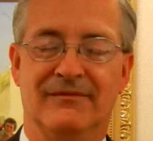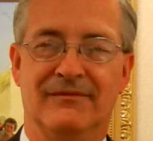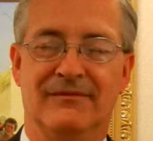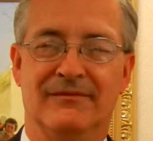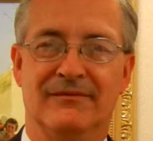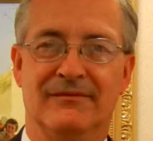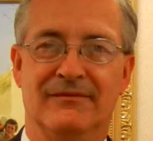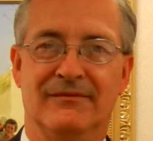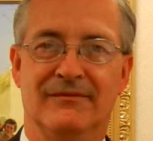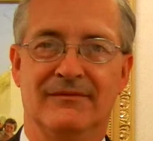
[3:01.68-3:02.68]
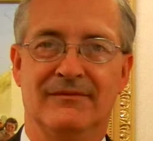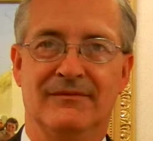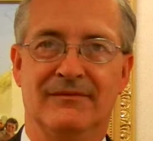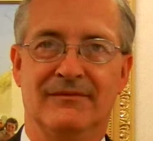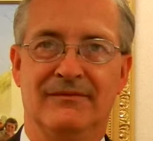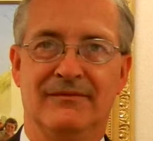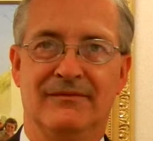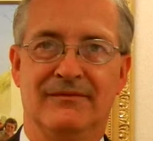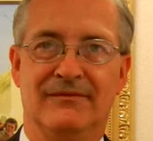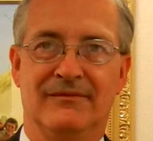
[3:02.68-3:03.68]

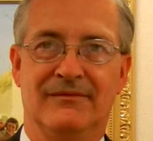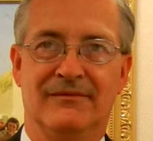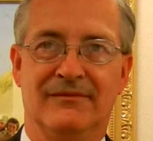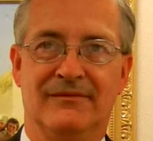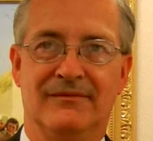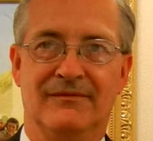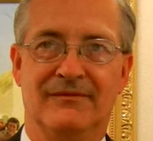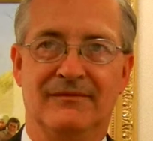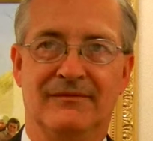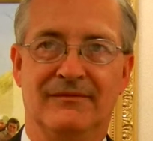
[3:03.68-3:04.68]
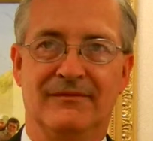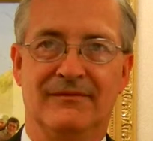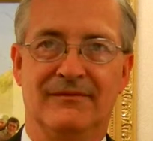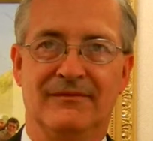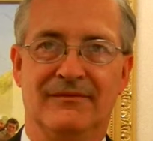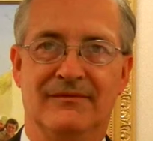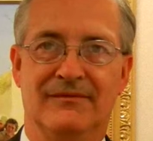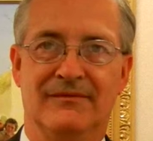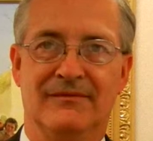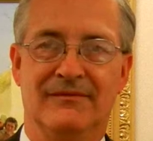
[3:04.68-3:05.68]

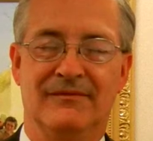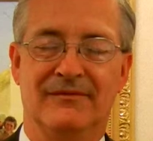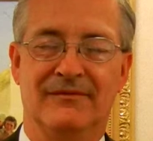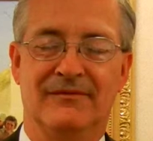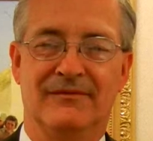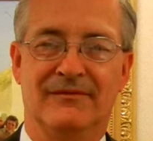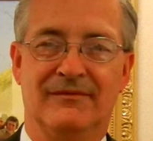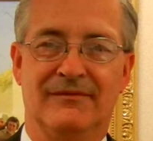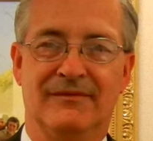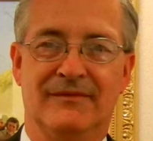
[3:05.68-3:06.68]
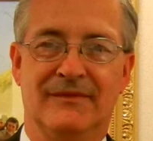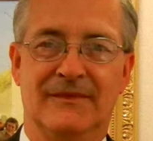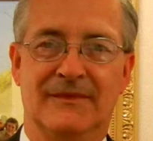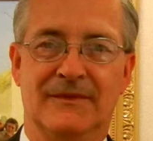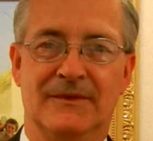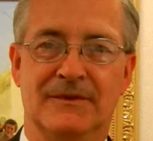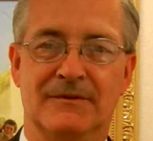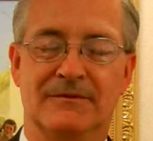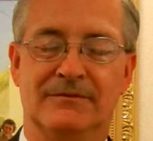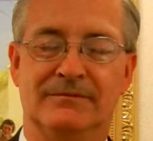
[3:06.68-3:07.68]

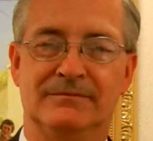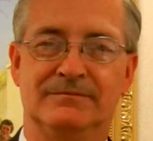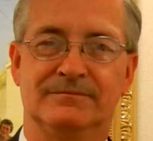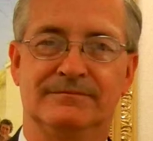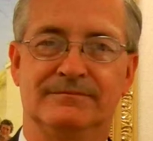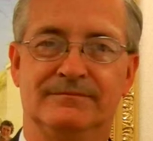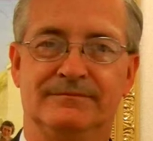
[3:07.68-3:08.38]
(silent)